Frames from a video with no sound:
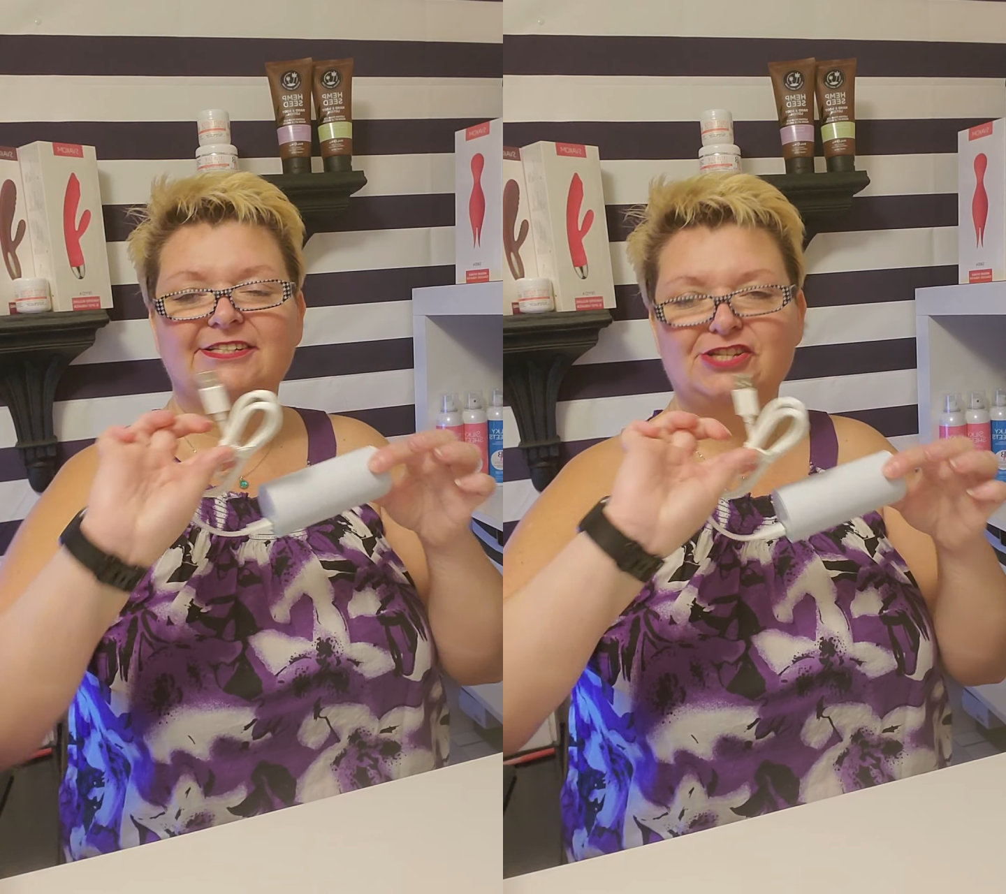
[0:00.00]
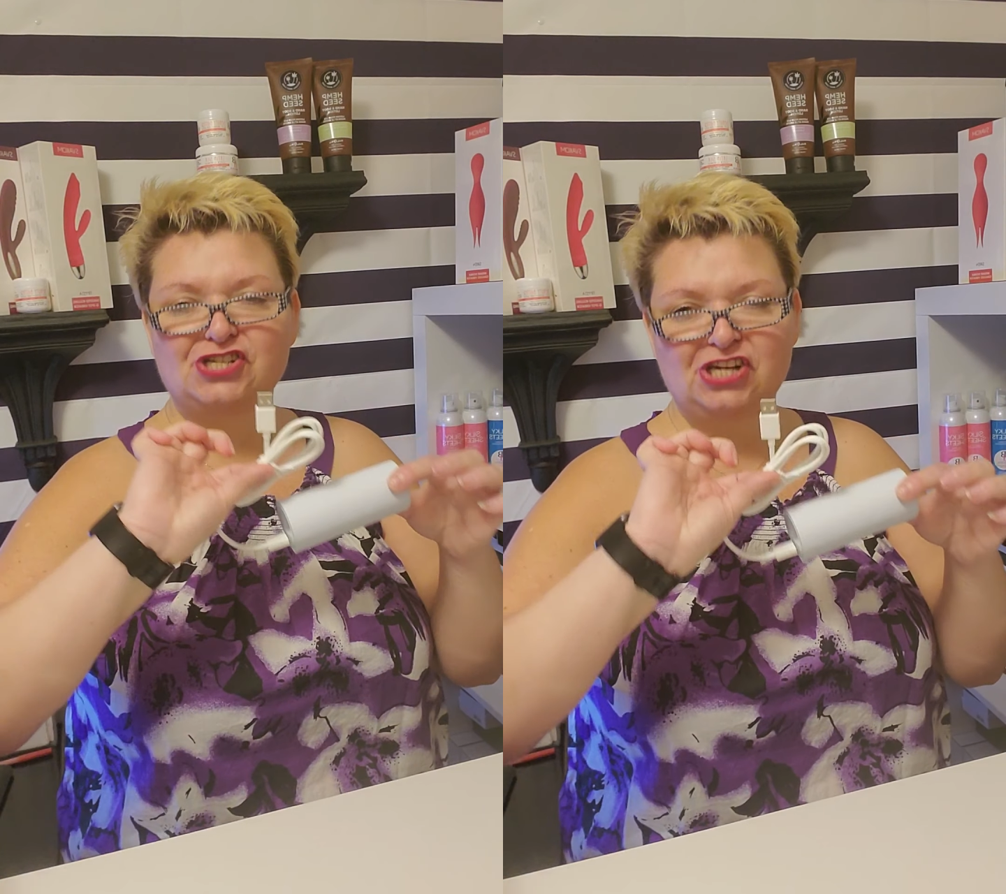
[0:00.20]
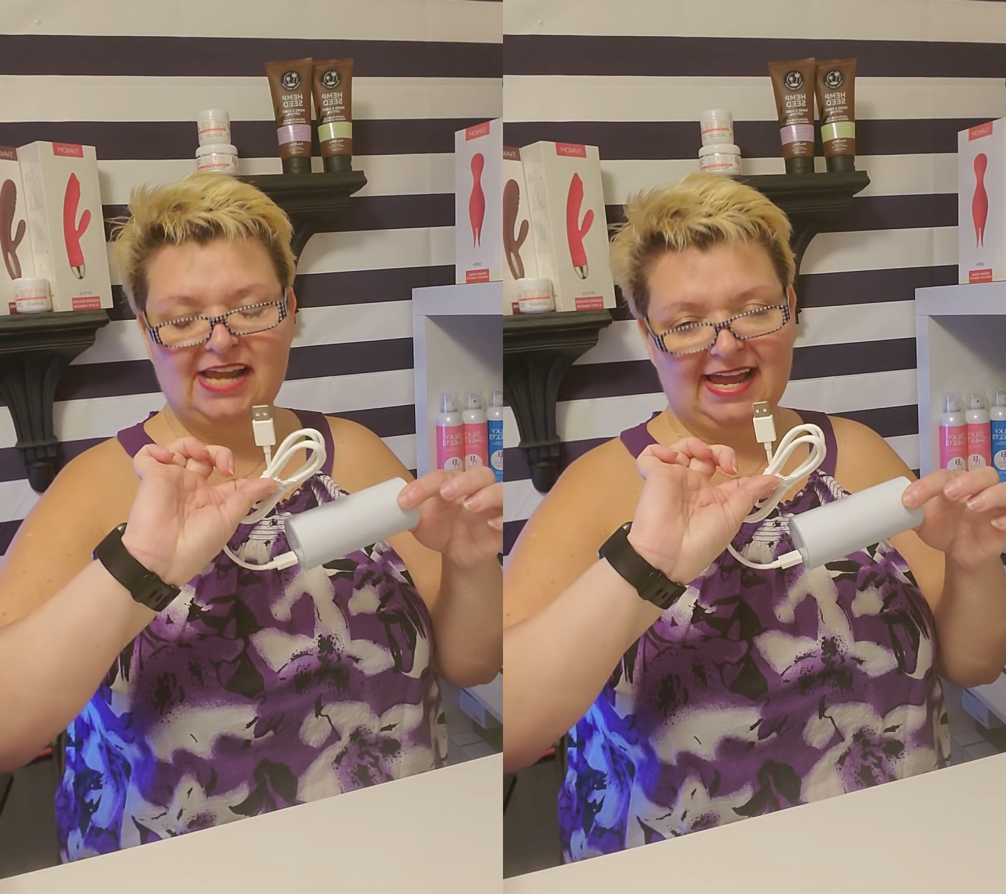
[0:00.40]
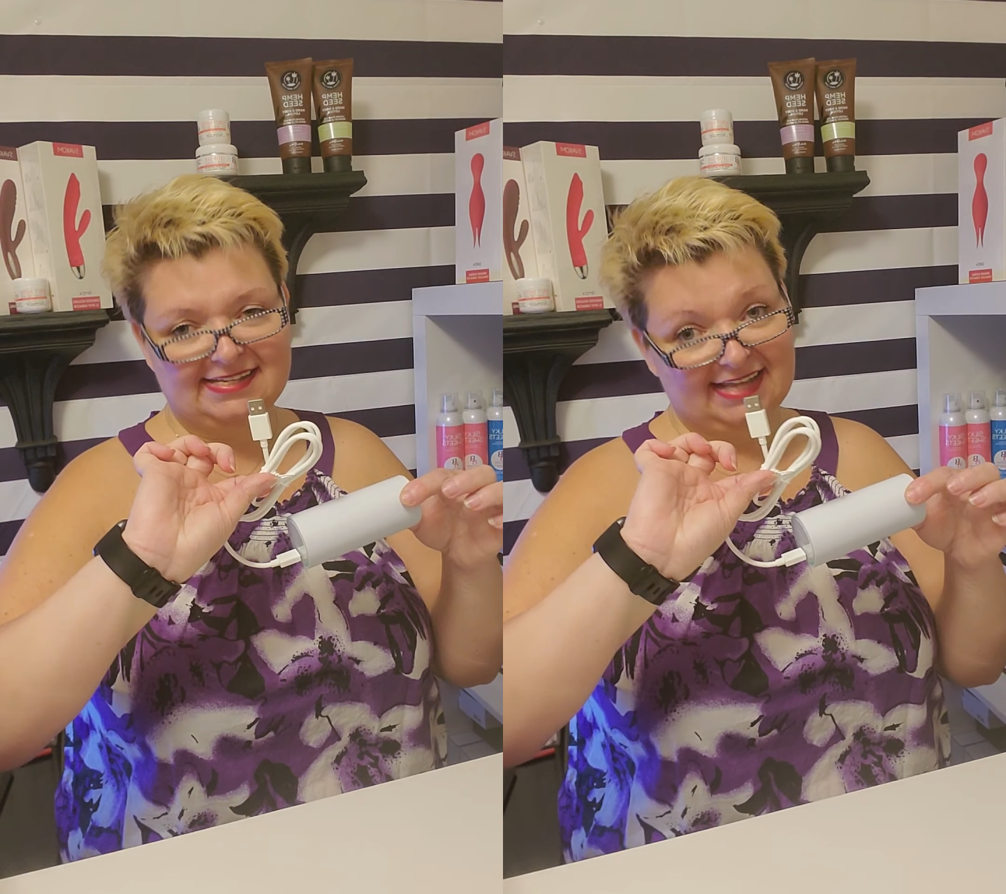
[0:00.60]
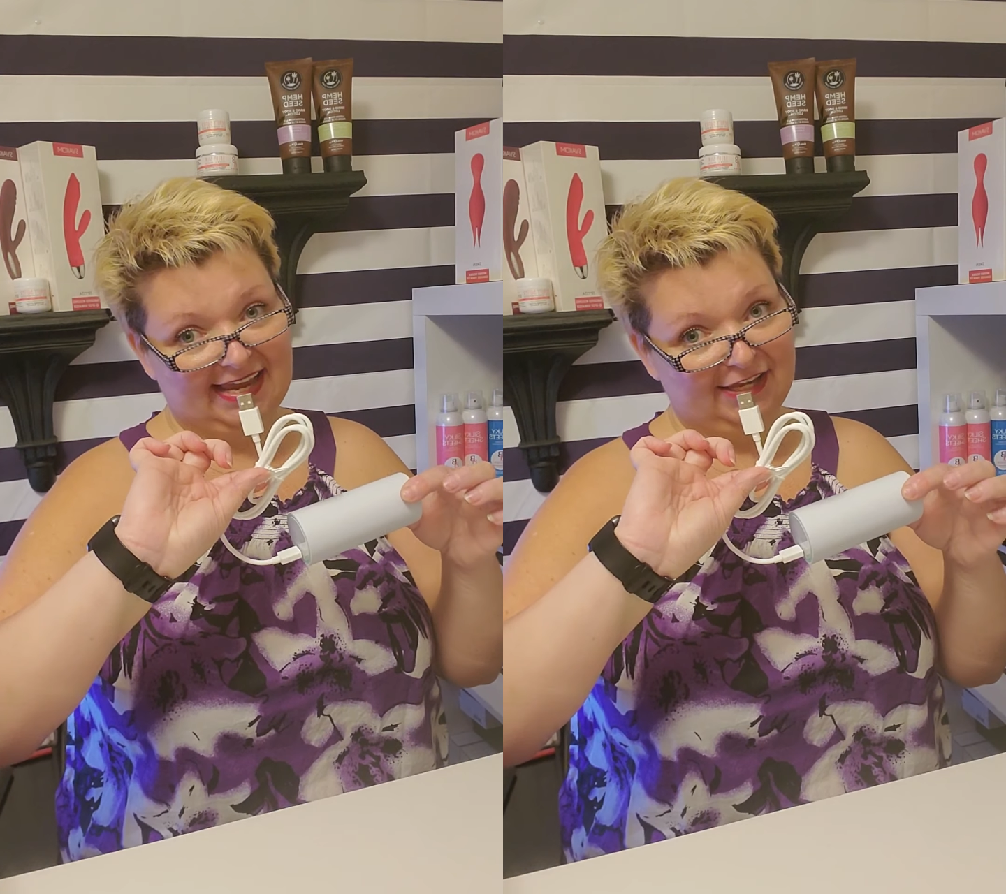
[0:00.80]
She has
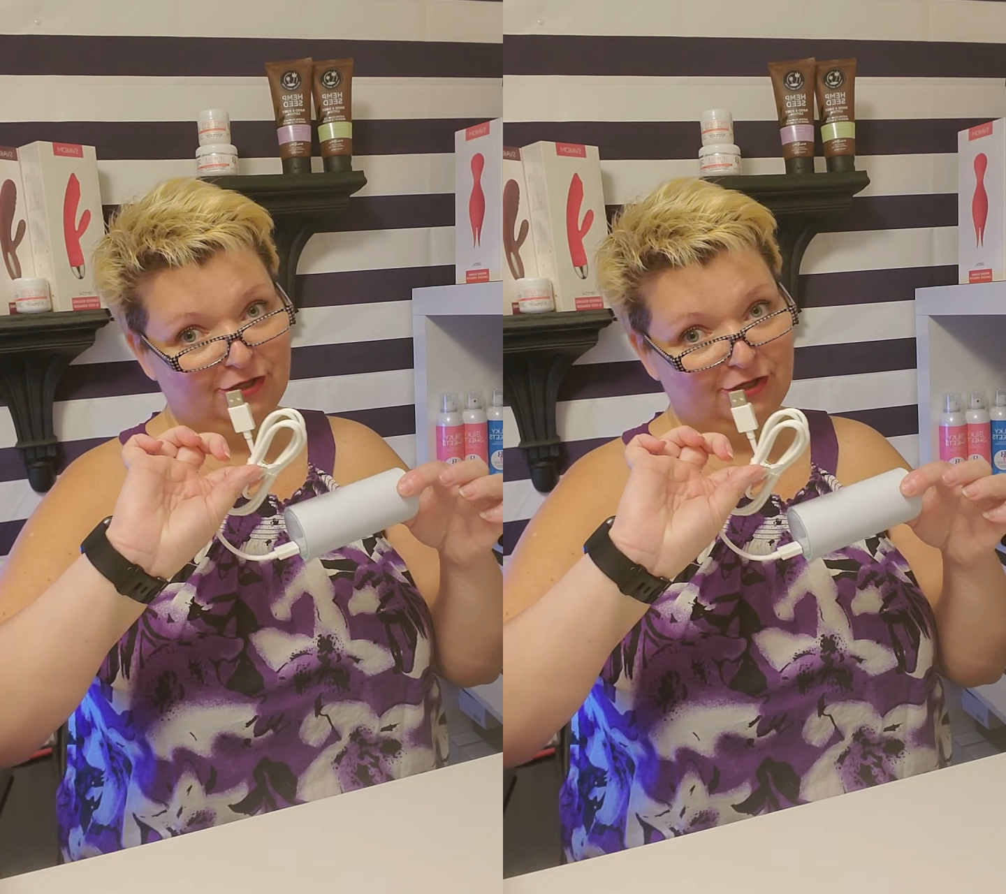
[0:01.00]
a